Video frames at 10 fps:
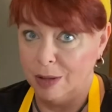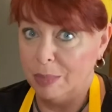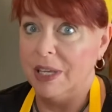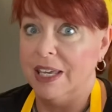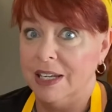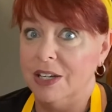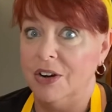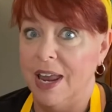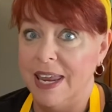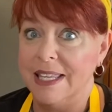going to be getting
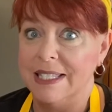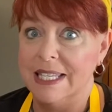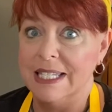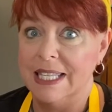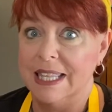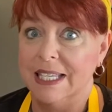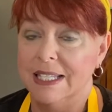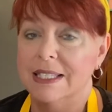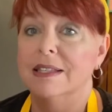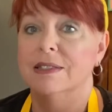your hands into
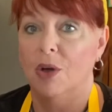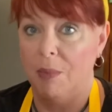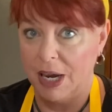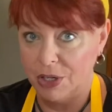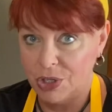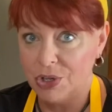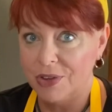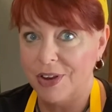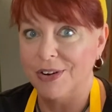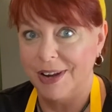this, so make
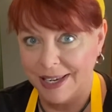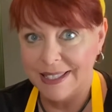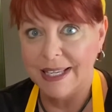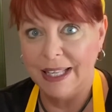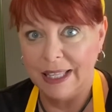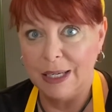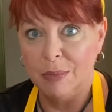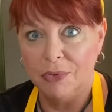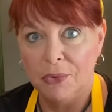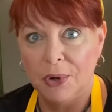sure they're nice and
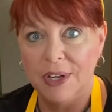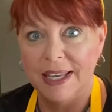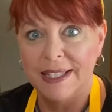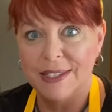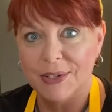clean before you get